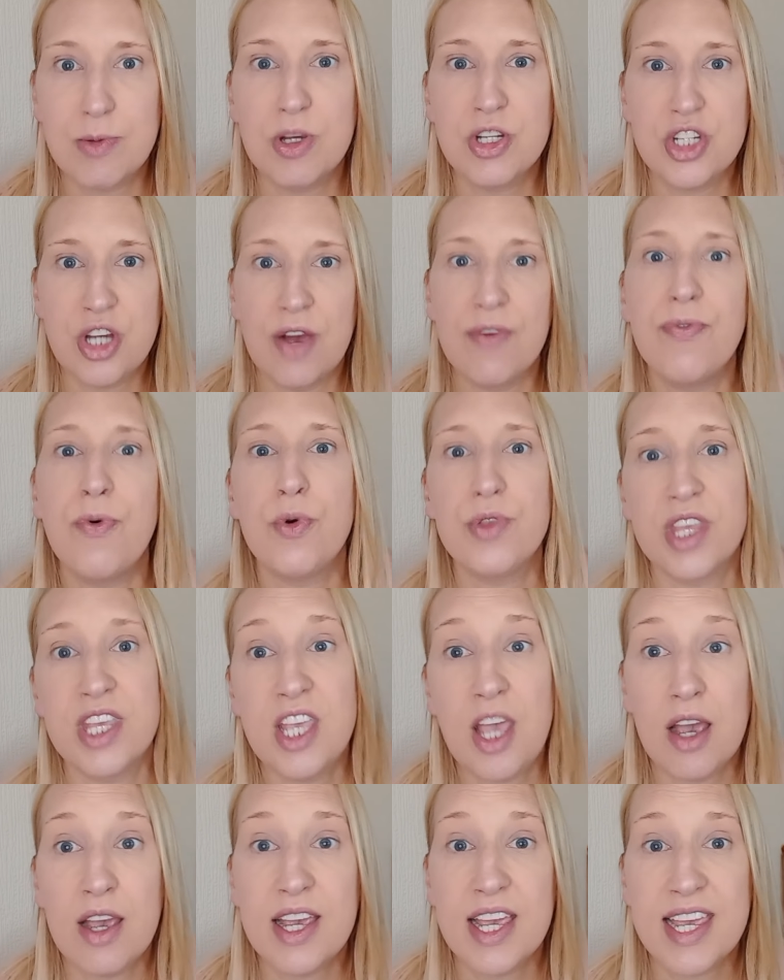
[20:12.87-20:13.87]
which are for the
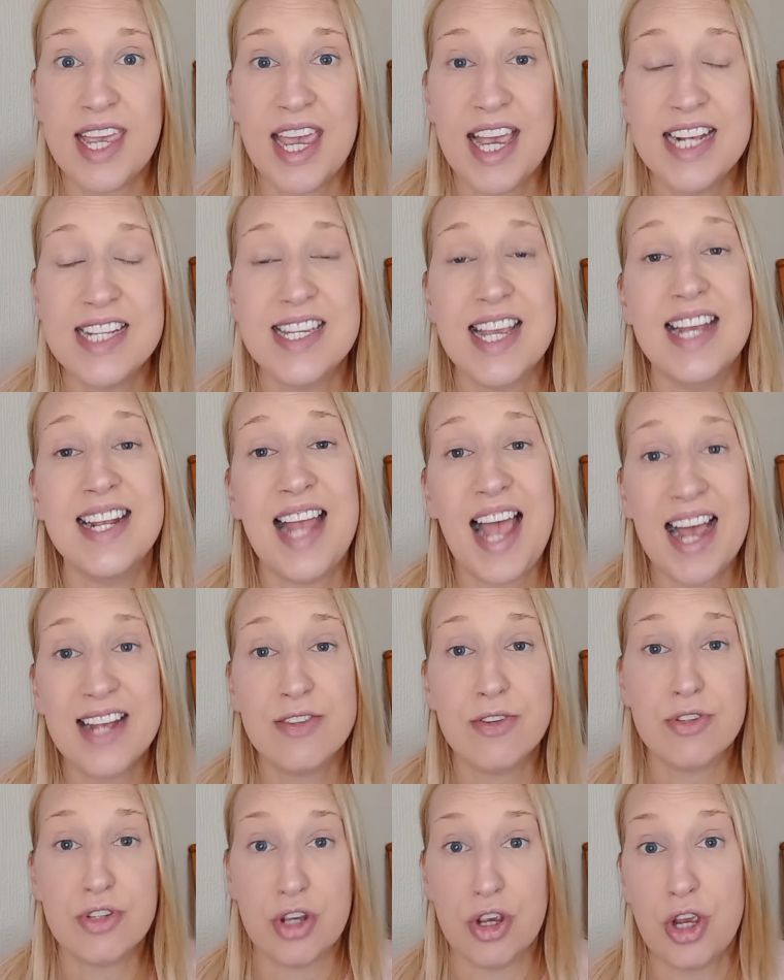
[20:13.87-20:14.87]
younger kids, and
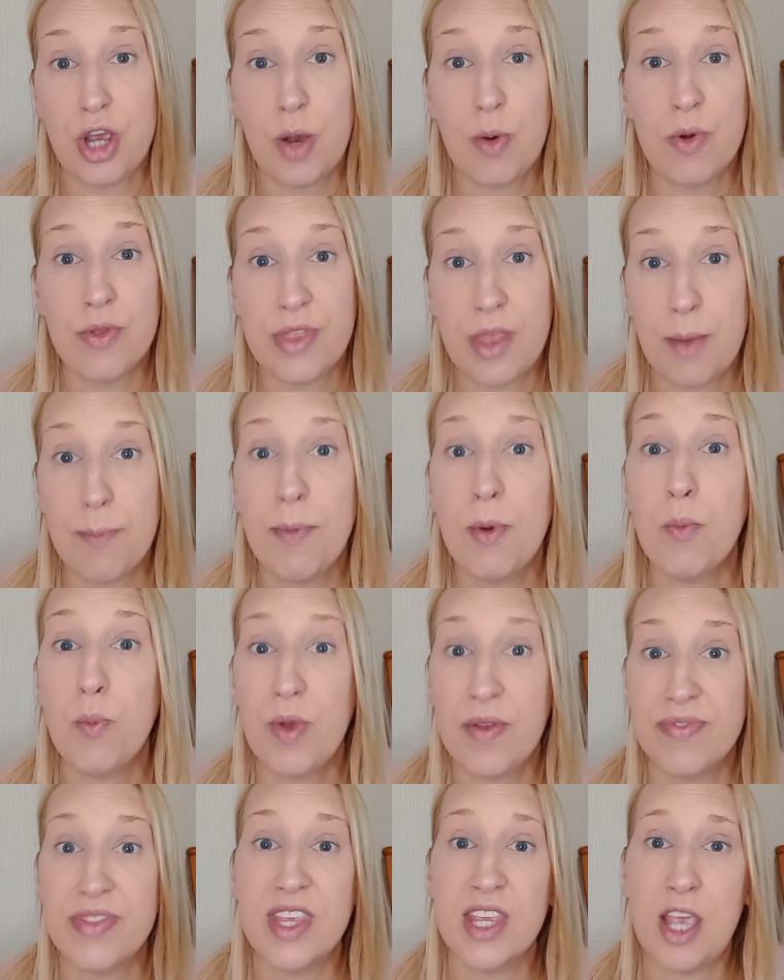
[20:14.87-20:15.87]
adults can go on them
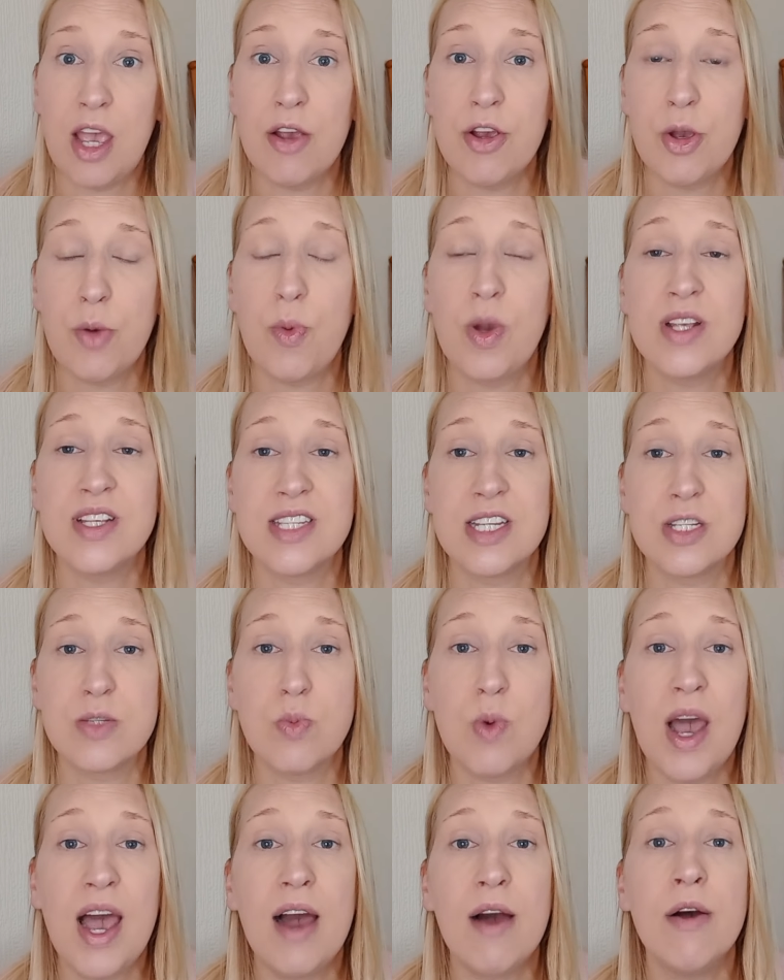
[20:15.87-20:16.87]
with the younger ones as
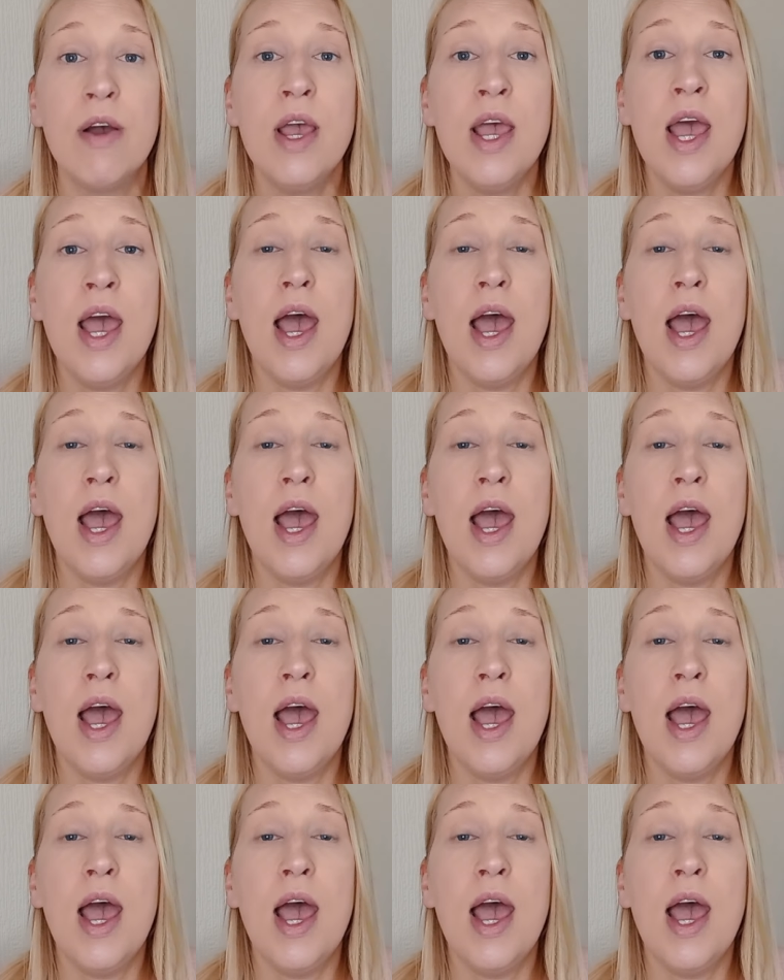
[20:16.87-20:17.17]
well.